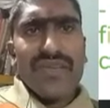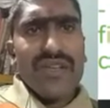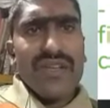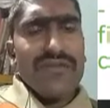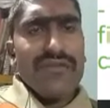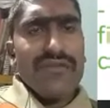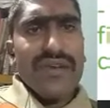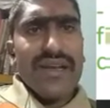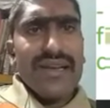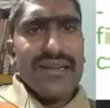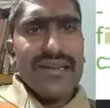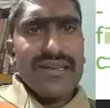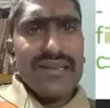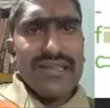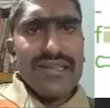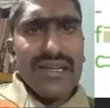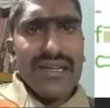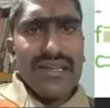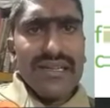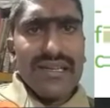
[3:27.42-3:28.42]
where it
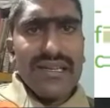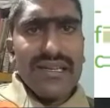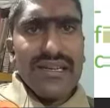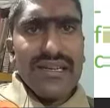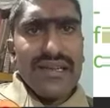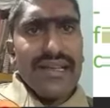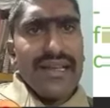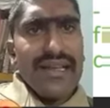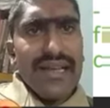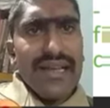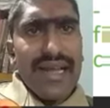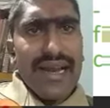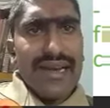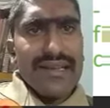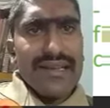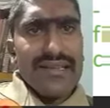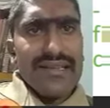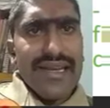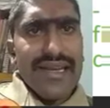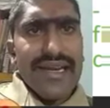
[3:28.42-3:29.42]
is occur
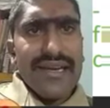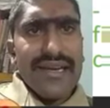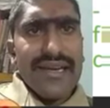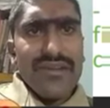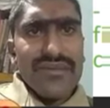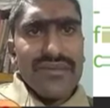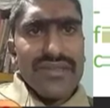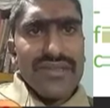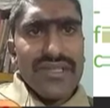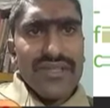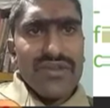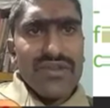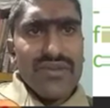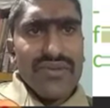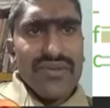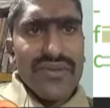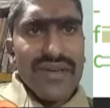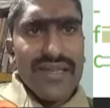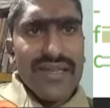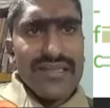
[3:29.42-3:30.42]
at the end of
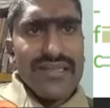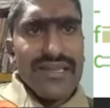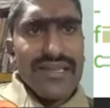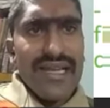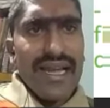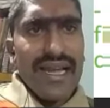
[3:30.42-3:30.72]
G2 phase